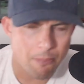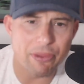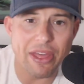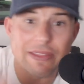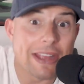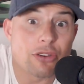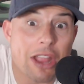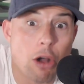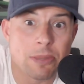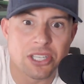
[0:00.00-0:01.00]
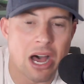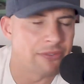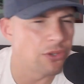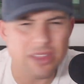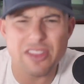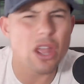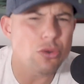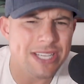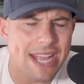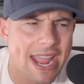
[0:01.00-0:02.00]
But they took helmets off. So the
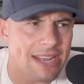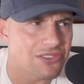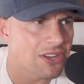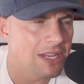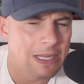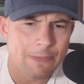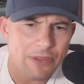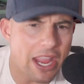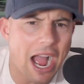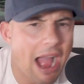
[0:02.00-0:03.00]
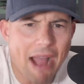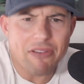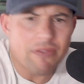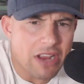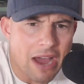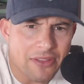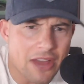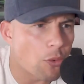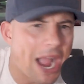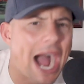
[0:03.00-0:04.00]
OTAs, I've even gone the
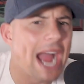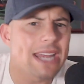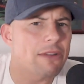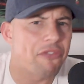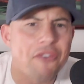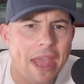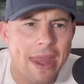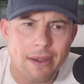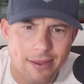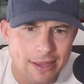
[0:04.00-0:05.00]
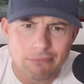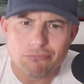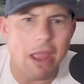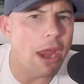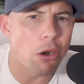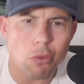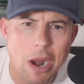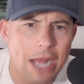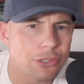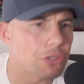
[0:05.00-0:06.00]
other way. I defend Aaron
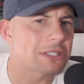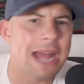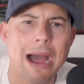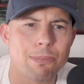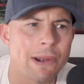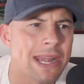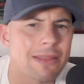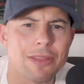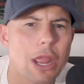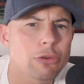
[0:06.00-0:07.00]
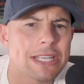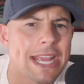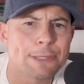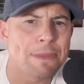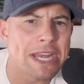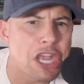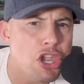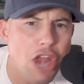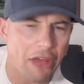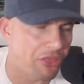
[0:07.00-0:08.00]
Rodgers, Tom Brady. The OTAs
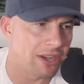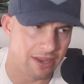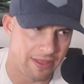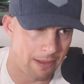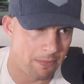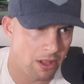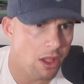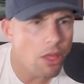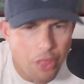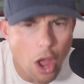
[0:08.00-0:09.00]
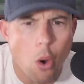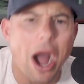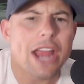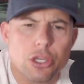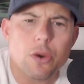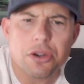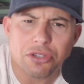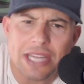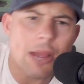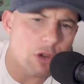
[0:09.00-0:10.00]
mean nothing to them. Though, I do
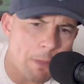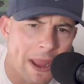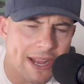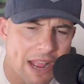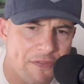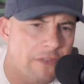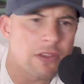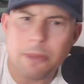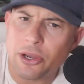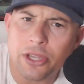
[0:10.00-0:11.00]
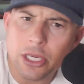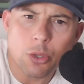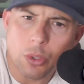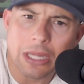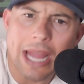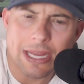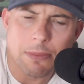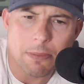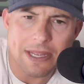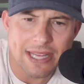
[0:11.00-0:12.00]
understand when you're paying a guy $50 million, you would like him
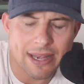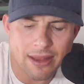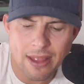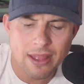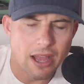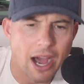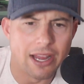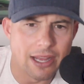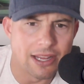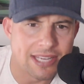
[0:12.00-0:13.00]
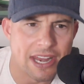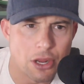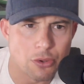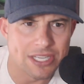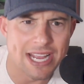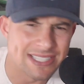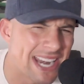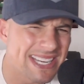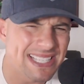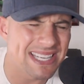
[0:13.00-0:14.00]
to be attend OTAs. And I
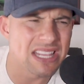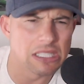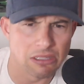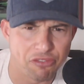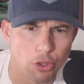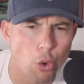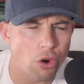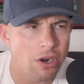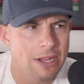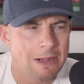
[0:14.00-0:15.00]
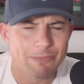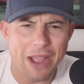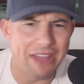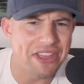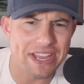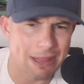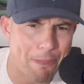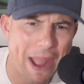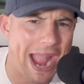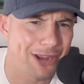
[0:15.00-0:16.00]
did see that LaFleur, I think the
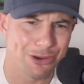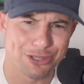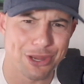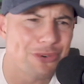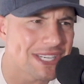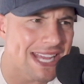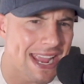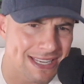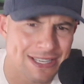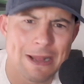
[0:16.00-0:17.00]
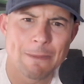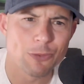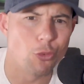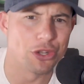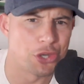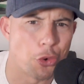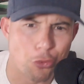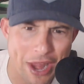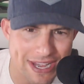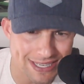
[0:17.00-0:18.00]
Packers' OTAs, was
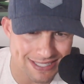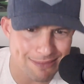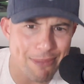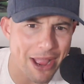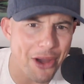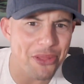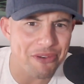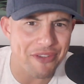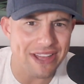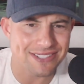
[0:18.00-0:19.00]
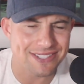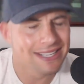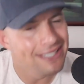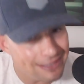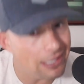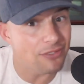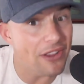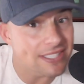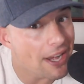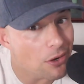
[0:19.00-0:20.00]
horrendous by all their vets. And let's
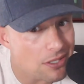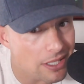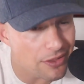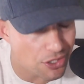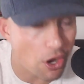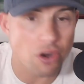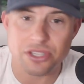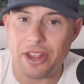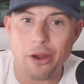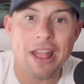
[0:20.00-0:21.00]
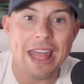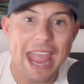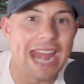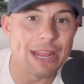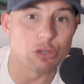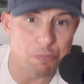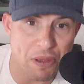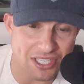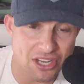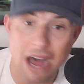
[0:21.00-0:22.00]
face it, Aaron's leading the charge there. And he was
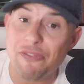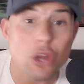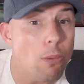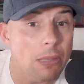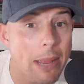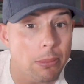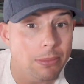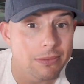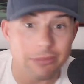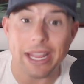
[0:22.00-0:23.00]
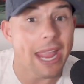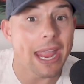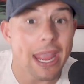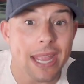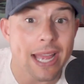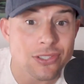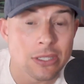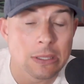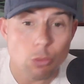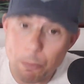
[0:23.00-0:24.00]
pissed off. Don't blame him. Like, hey guys,
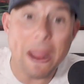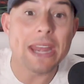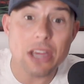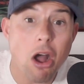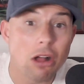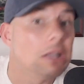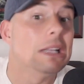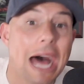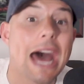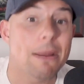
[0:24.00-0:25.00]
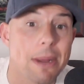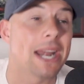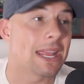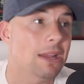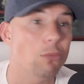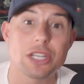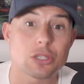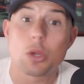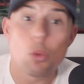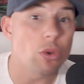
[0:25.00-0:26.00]
we're paying y'all a lot of money. We
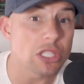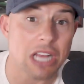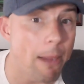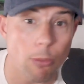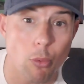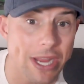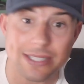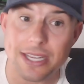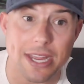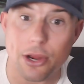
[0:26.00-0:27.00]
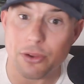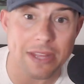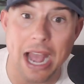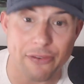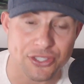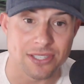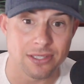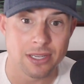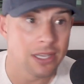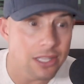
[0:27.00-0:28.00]
just a couple weeks a year in the
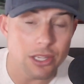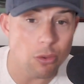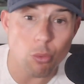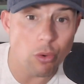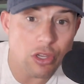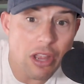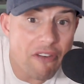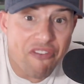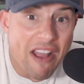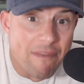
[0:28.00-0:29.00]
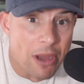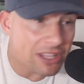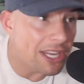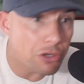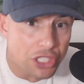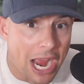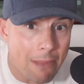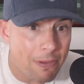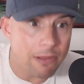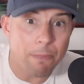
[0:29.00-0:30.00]
offseason. You got a five-month-a-year
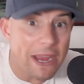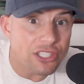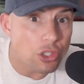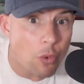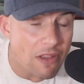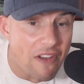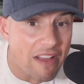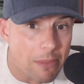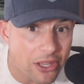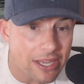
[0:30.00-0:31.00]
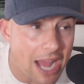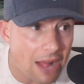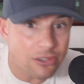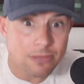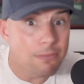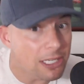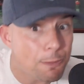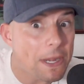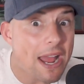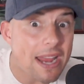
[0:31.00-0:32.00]
job? It pays you $25 million? Must
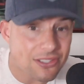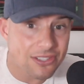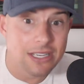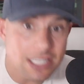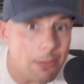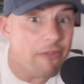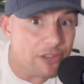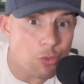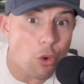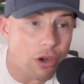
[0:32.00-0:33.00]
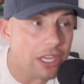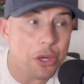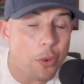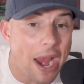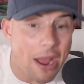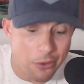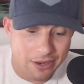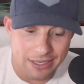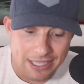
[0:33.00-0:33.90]
be nice. Some of us work year-round.